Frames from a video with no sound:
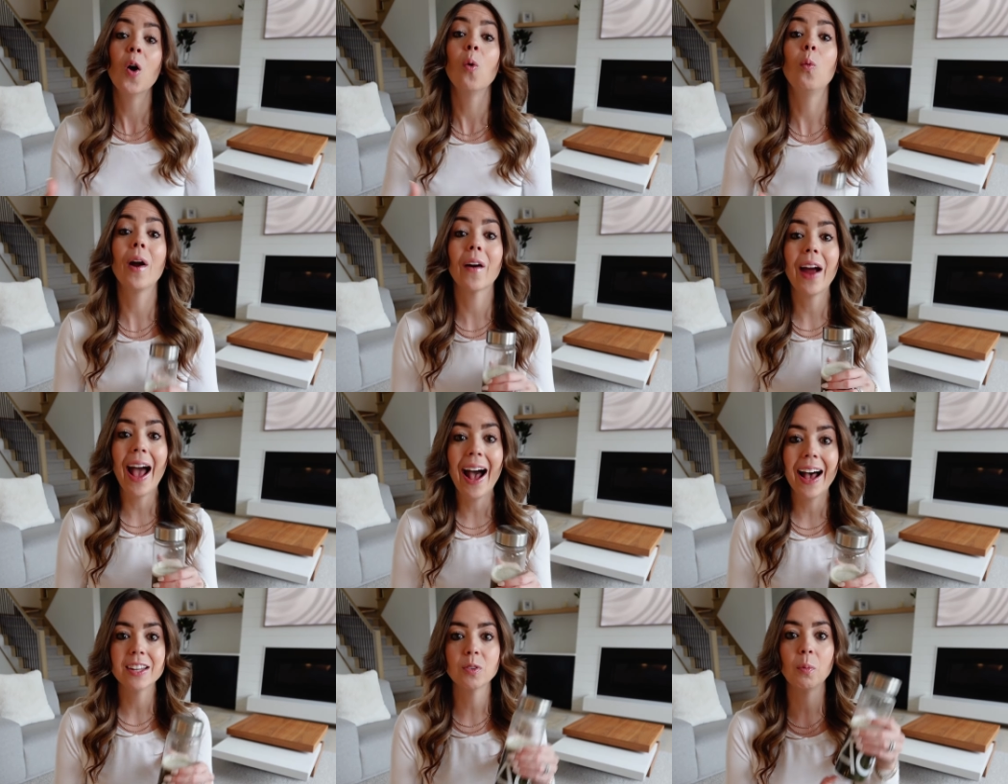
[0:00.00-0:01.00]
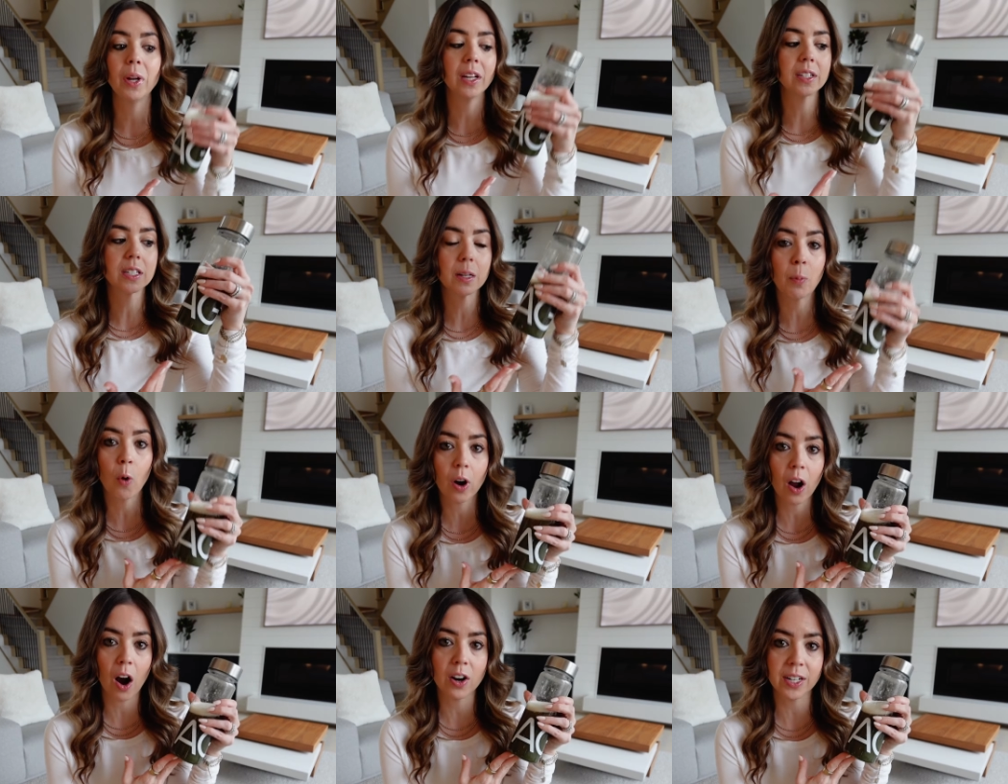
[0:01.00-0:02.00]
Whereas when we can
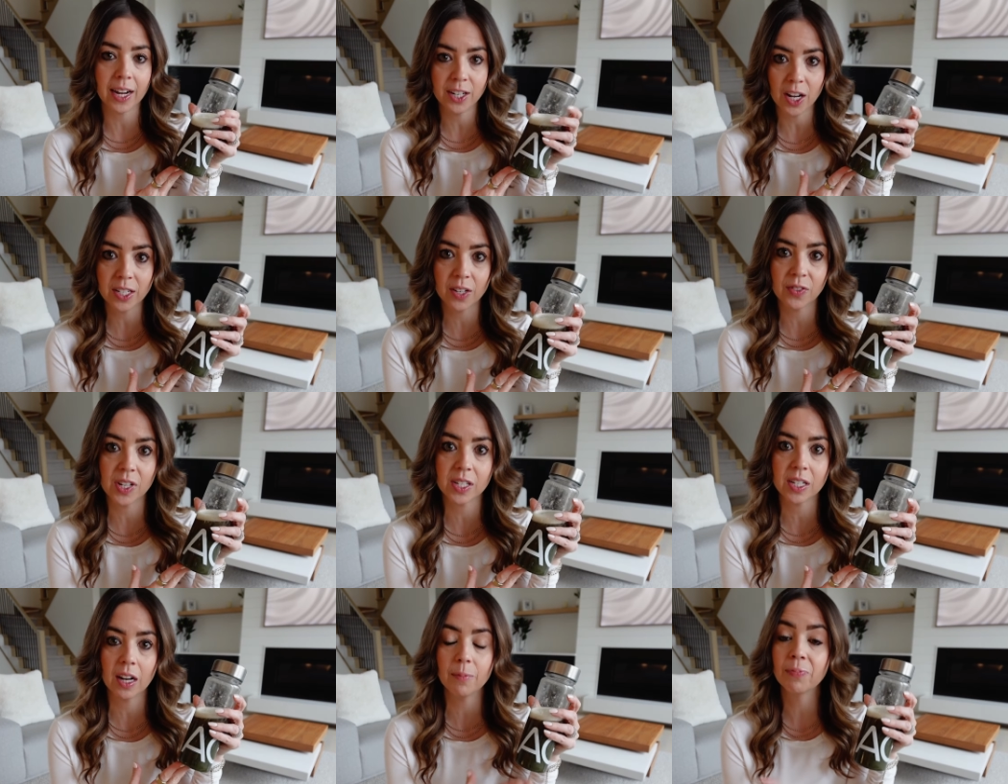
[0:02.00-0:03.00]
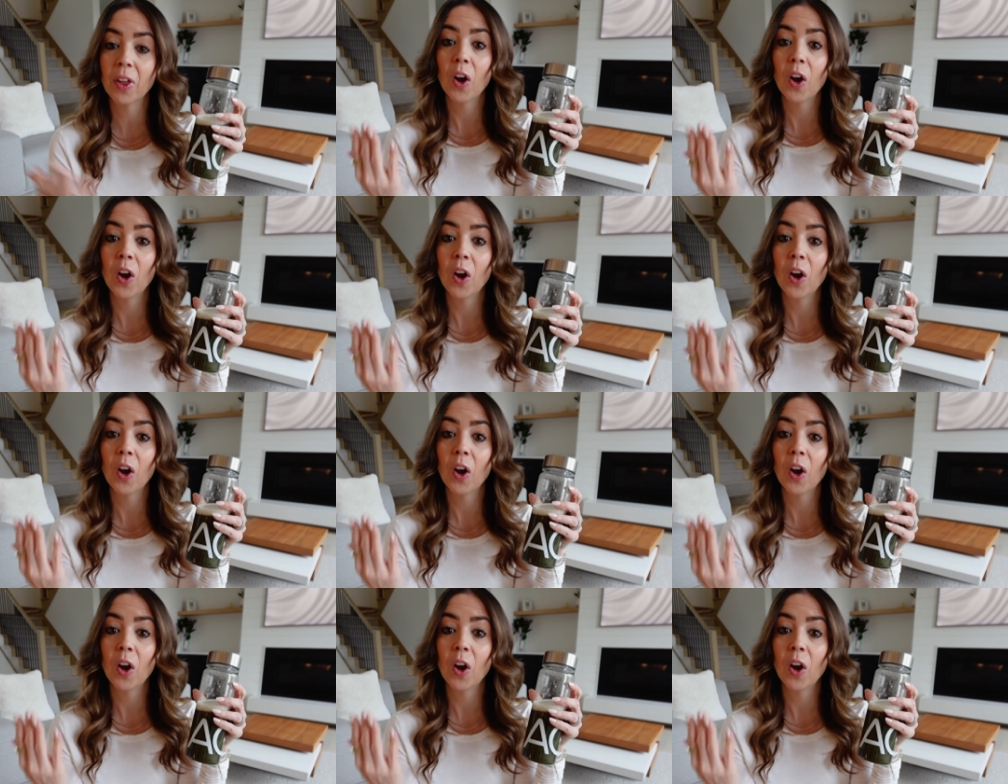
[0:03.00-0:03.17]
support our digestive system